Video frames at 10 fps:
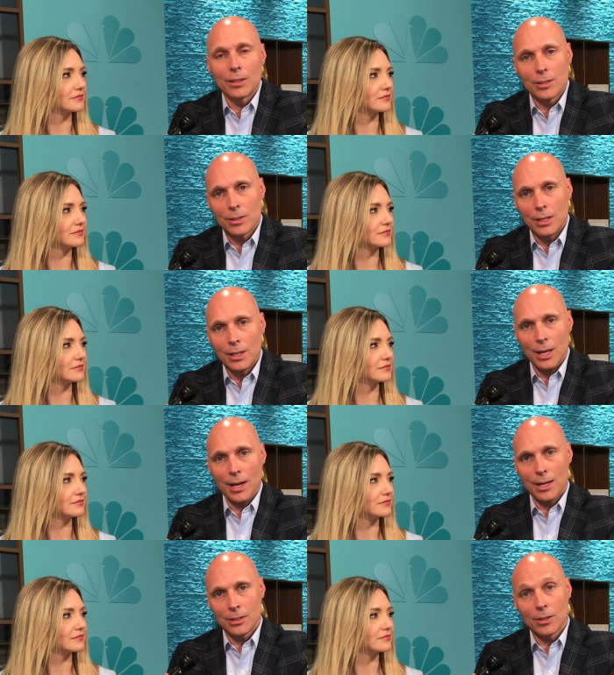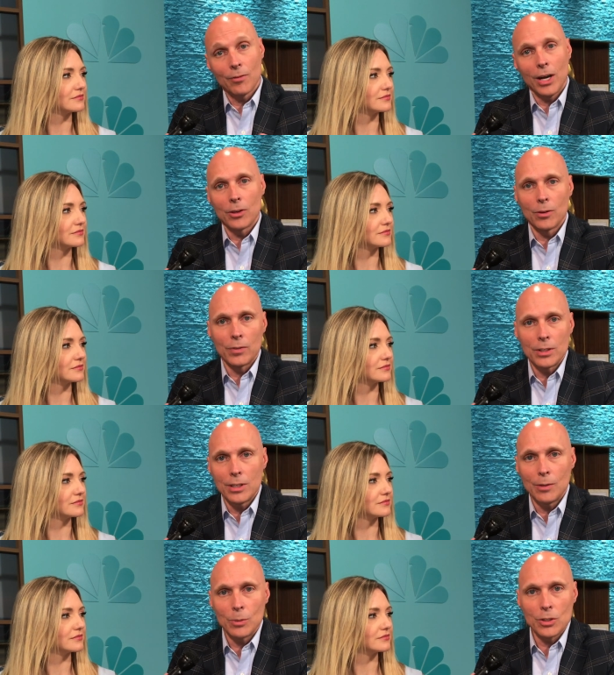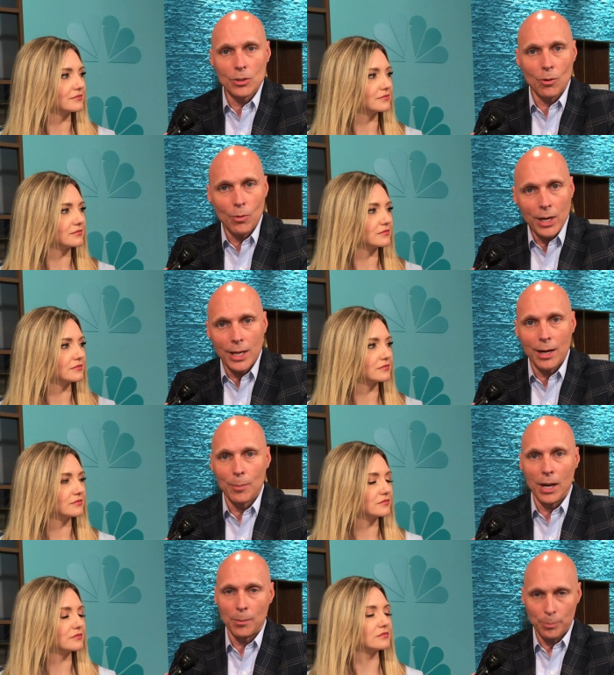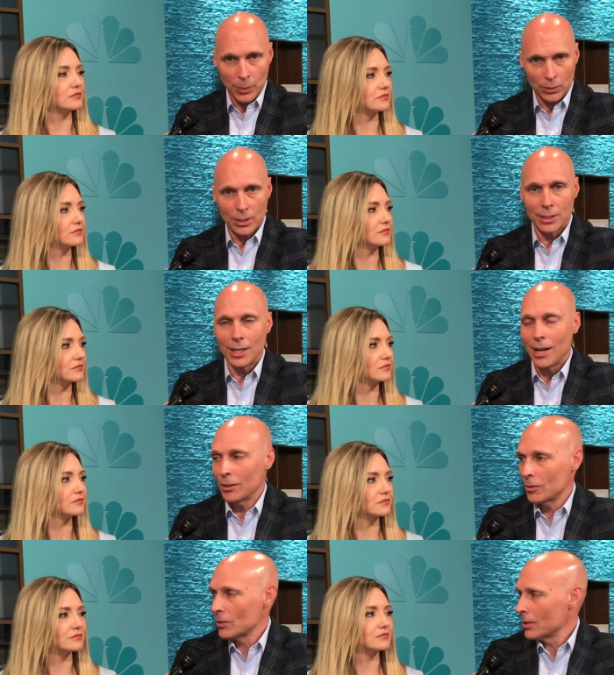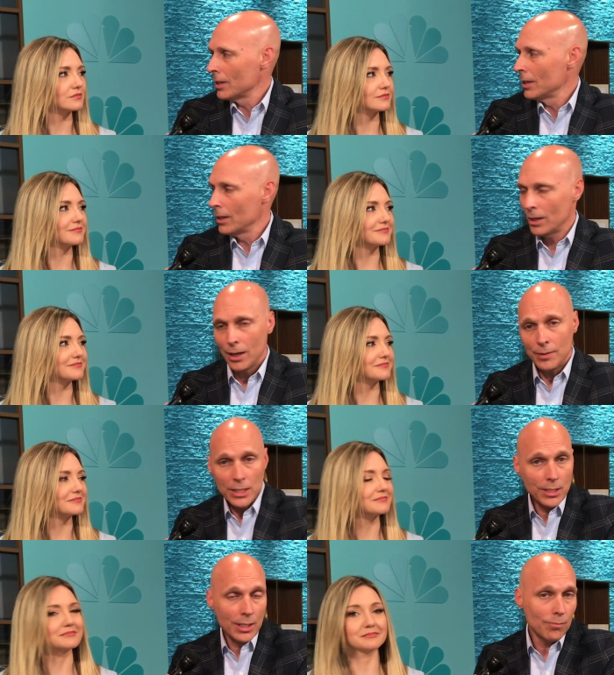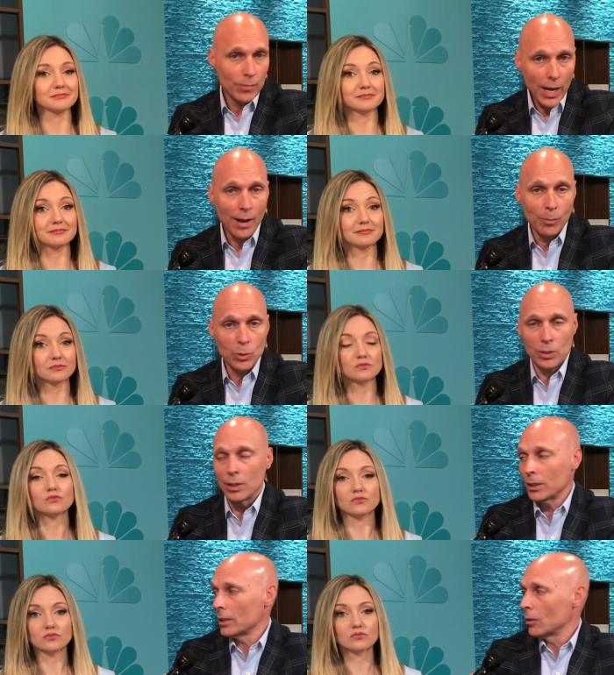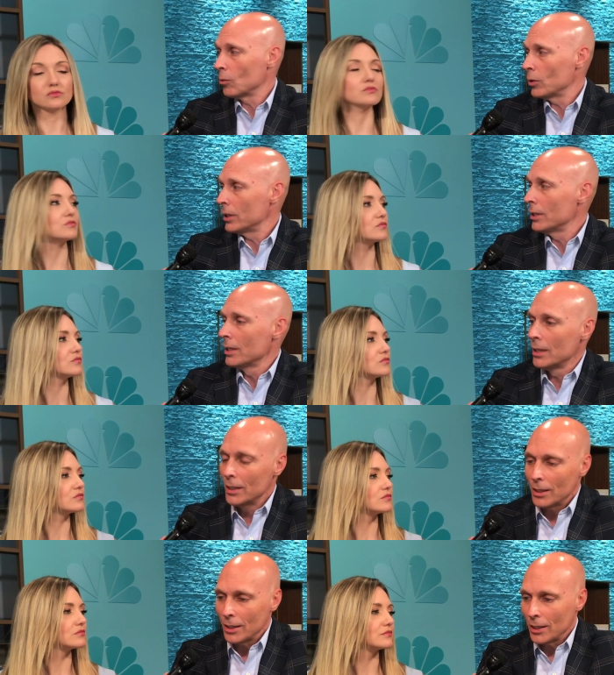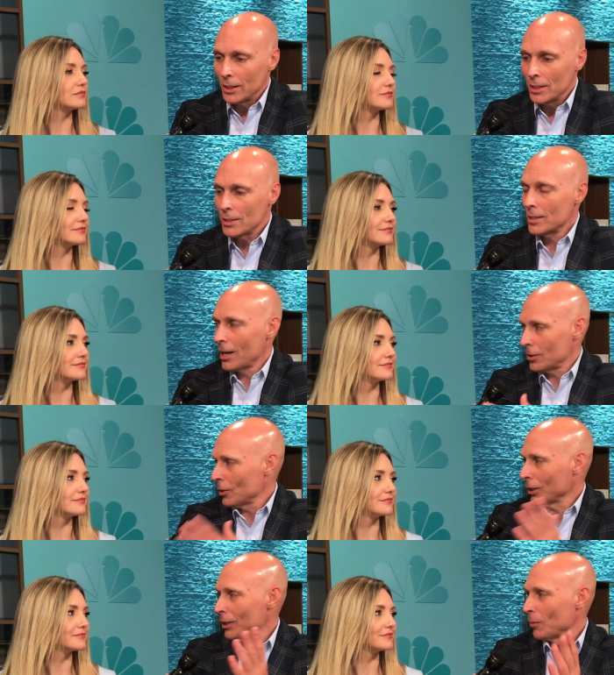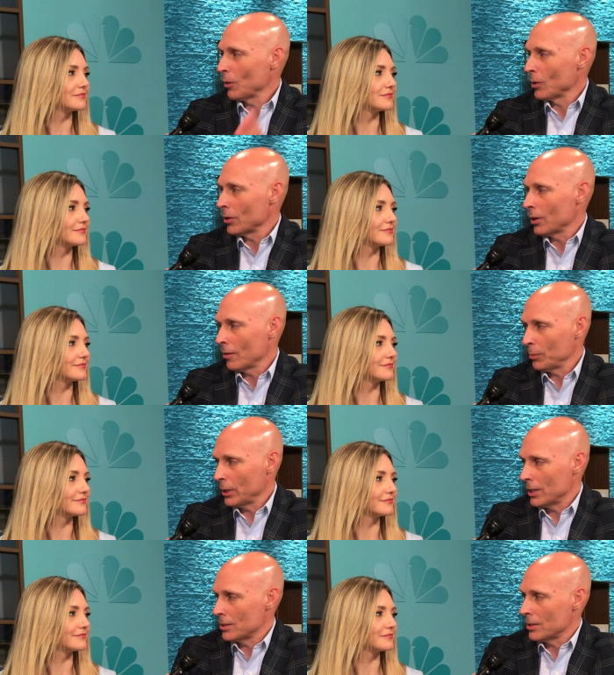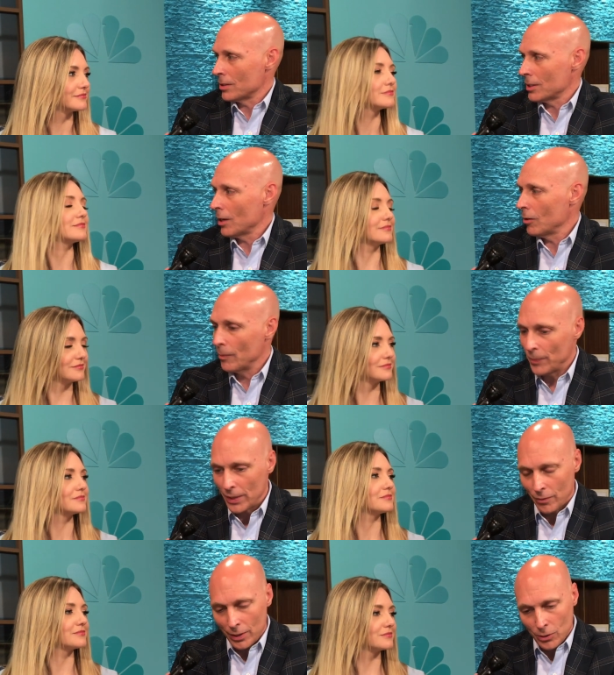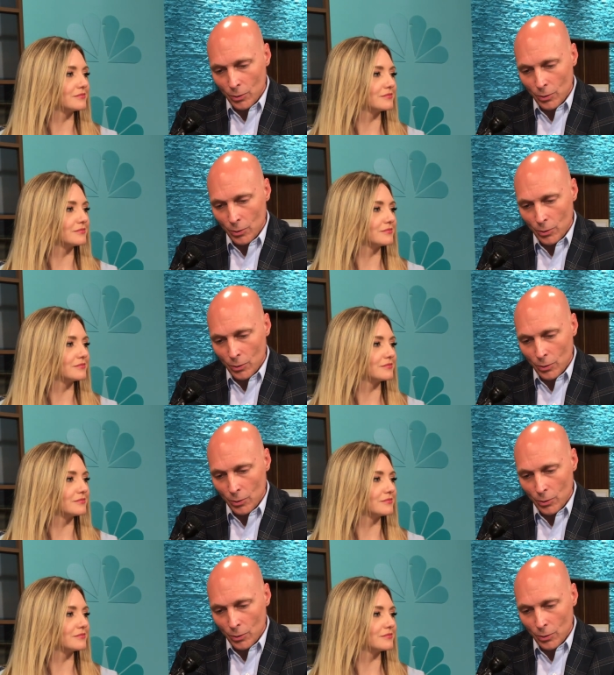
Speaker 1: this enhanced the value of the team, which is already at about a billion dollars. Uh, and he said, yeah, most likely it would. Uh, he's not talking about whether they have plans to sell. If they